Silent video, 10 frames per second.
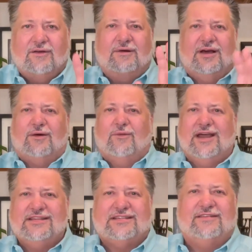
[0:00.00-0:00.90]
What a
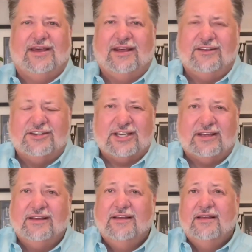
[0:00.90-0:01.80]
waste of
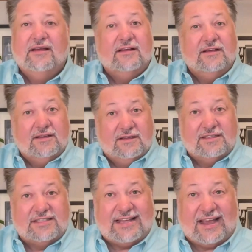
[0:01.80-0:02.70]
energy.
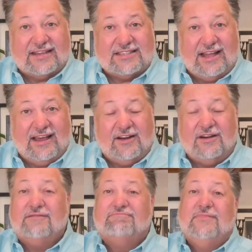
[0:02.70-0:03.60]
Seconds
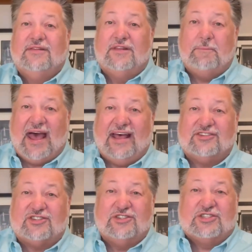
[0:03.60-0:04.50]
later, the
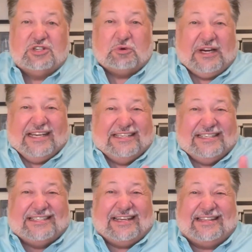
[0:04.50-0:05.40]
pastors
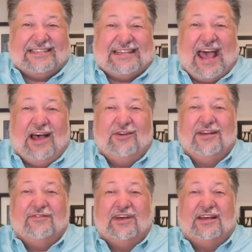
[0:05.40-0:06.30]
cringe at the
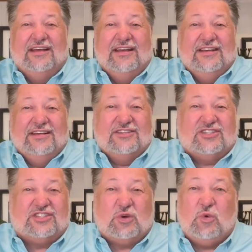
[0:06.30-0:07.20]
sound of a
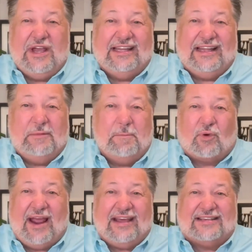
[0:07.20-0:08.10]
squealing
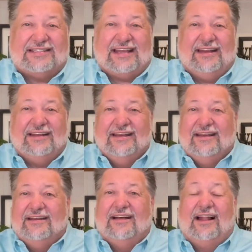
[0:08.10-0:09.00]
brakes and
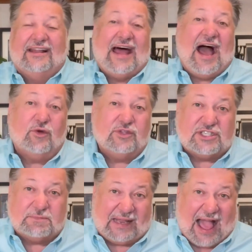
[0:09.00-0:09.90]
a loud
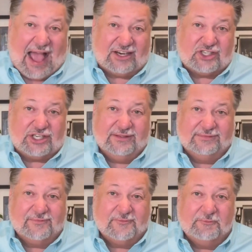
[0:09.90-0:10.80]
splash.
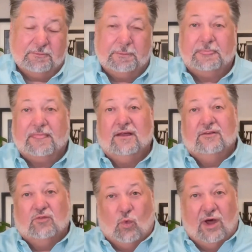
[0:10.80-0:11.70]

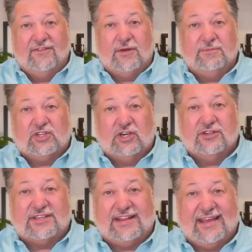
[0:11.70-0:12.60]
One of them
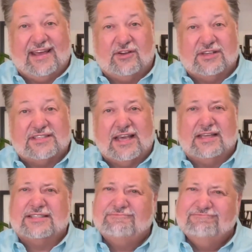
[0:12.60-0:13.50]
turns to the other and
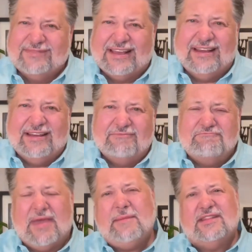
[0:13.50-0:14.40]
says,
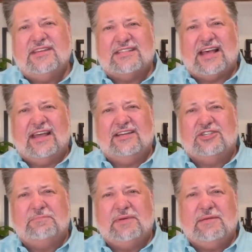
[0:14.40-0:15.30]
Maybe the sign
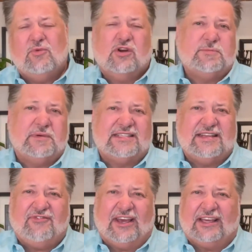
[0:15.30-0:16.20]
should be more
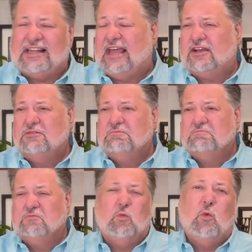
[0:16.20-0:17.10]
specific, like
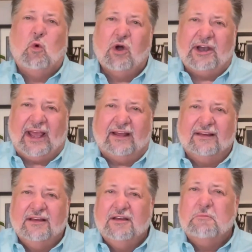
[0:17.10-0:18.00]
warning,
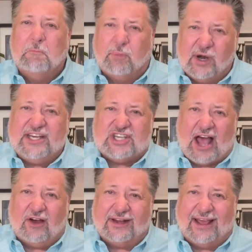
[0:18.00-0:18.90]
bridge
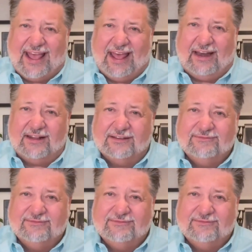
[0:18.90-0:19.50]
out ahead.